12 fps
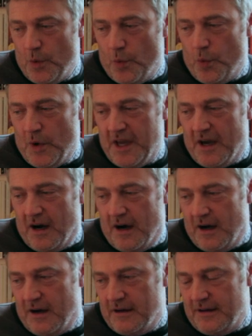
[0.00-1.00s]
We
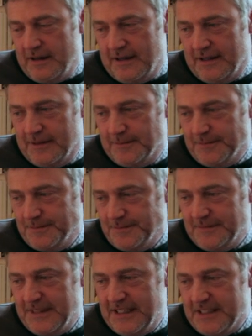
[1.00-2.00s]
are
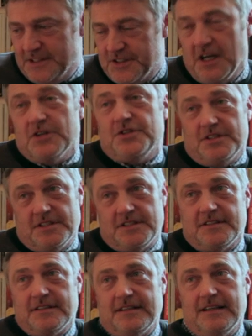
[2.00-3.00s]
in discussions
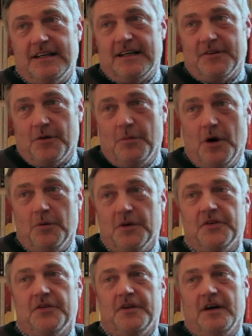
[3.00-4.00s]
at the
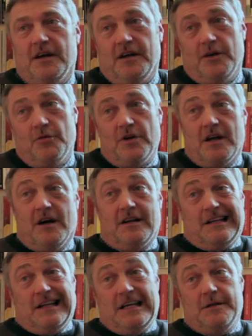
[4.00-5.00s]
moment
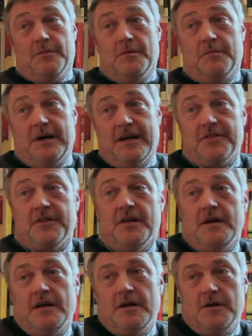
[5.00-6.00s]
regarding Lady Macbeth,
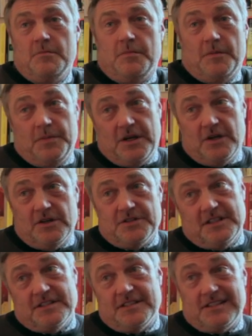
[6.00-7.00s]
but because
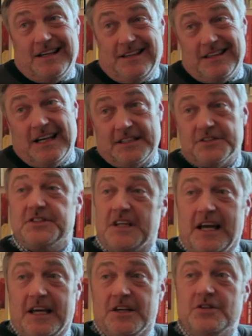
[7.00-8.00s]
it's at that
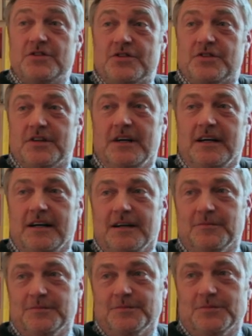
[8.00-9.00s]
stage,
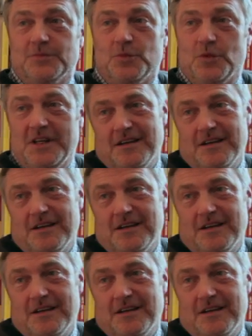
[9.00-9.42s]
we